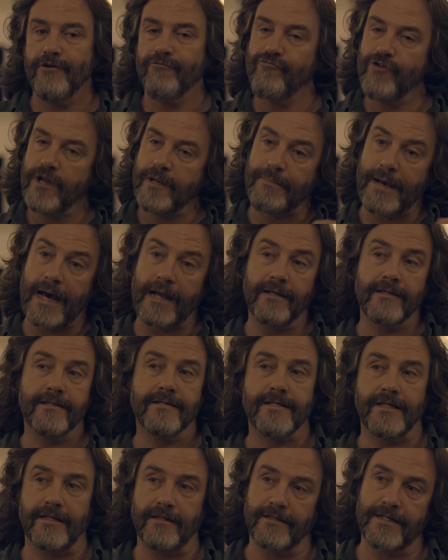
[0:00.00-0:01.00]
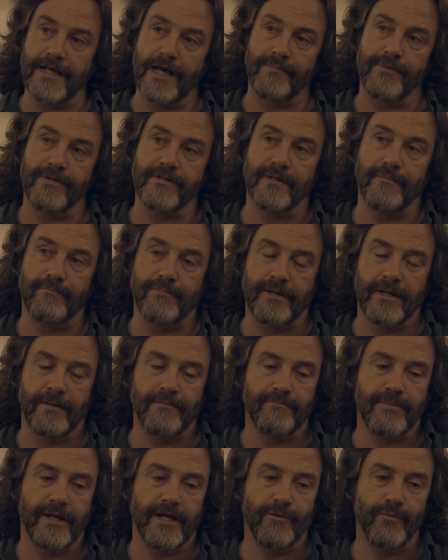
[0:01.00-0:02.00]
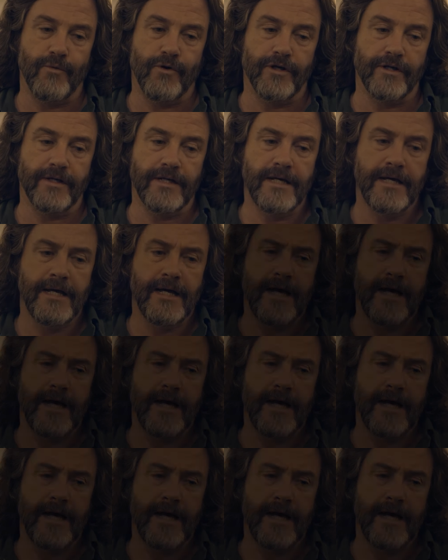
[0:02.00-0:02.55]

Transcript: rebalancing that happens in play, in play one.